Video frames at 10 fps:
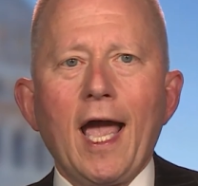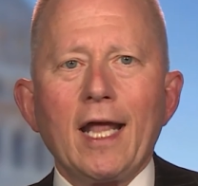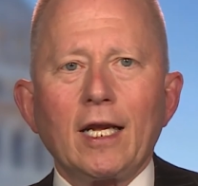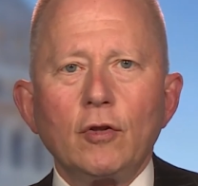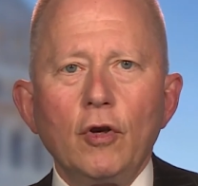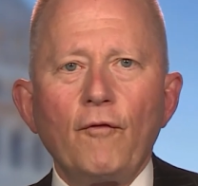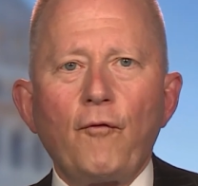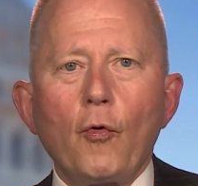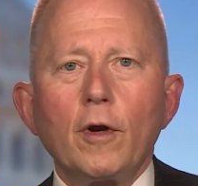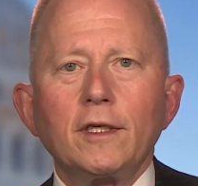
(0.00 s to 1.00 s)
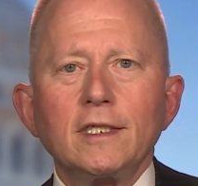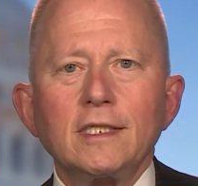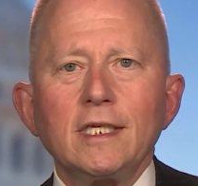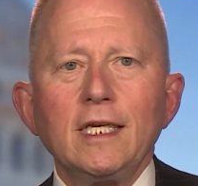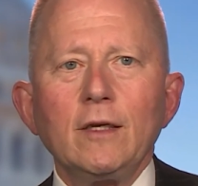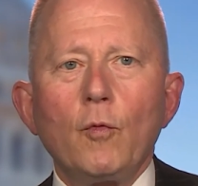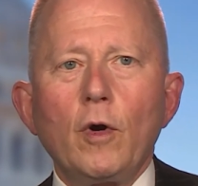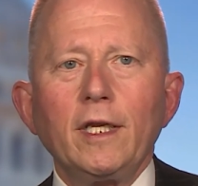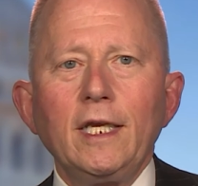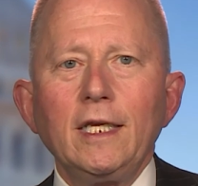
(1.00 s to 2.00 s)
and I look forward to seeing
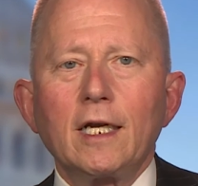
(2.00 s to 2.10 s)
what he